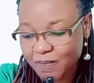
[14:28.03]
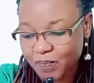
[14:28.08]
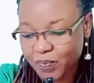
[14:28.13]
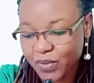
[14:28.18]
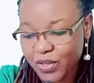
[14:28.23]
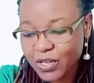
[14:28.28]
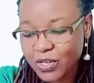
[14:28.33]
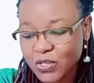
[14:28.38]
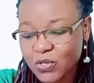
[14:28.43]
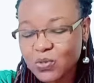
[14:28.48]

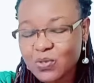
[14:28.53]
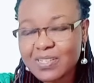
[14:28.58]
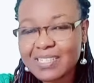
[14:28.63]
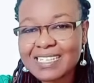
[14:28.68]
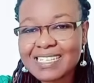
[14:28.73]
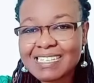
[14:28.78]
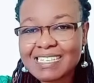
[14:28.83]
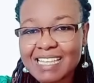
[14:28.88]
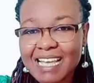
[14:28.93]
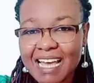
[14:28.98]
on the
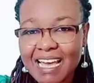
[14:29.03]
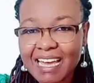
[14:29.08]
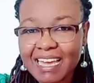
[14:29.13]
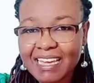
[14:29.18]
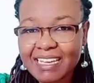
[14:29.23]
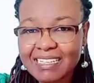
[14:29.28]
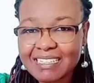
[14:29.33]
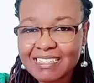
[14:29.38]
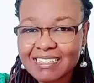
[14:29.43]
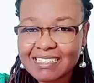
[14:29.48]
number of
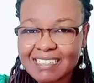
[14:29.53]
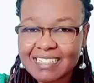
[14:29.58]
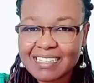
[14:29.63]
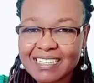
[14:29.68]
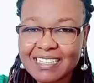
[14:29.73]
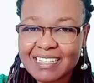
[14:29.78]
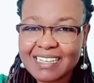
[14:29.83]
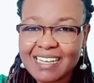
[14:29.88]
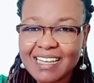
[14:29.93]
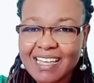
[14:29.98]
children
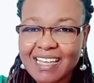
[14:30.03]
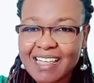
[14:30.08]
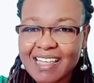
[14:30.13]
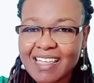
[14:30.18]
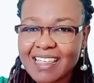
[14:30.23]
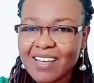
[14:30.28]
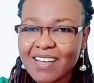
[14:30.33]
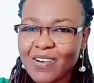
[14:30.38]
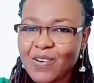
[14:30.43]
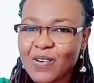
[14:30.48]
they can
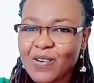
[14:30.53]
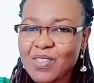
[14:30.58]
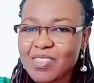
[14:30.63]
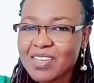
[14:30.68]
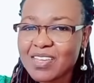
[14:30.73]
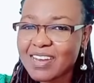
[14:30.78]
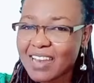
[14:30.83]
afford.